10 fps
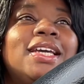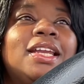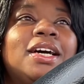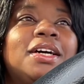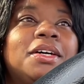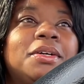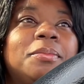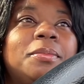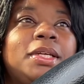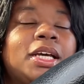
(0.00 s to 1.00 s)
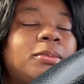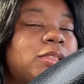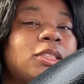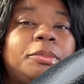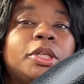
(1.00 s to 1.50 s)
and um yeah I'm
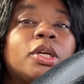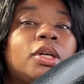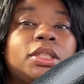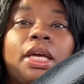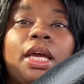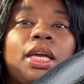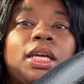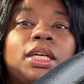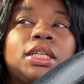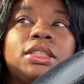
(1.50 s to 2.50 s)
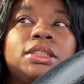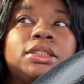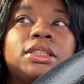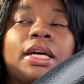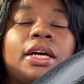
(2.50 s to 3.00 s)
just gonna be here all day
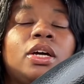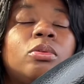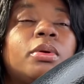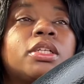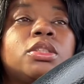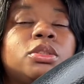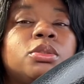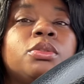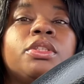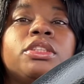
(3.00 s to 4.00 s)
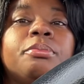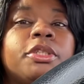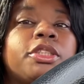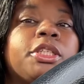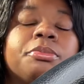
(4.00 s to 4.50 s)
because I got homework to do it's
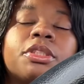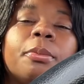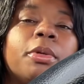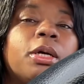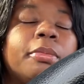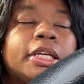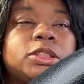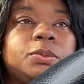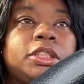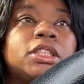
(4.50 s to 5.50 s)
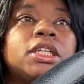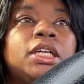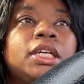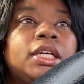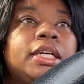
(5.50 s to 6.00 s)
midterms coming up next week
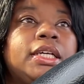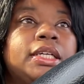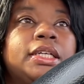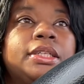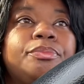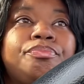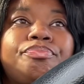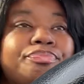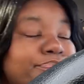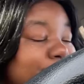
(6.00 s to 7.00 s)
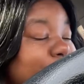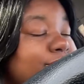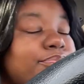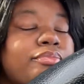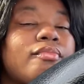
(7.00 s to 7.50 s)
and
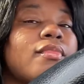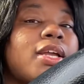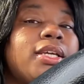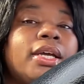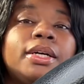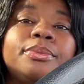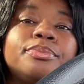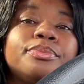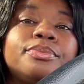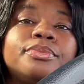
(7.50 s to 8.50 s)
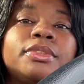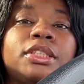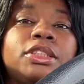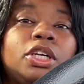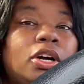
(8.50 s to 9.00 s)
yeah so
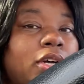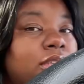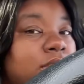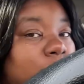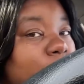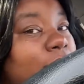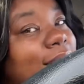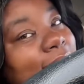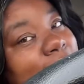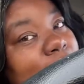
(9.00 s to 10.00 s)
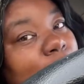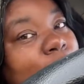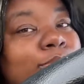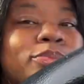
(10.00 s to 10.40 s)
I'll see y'all a little later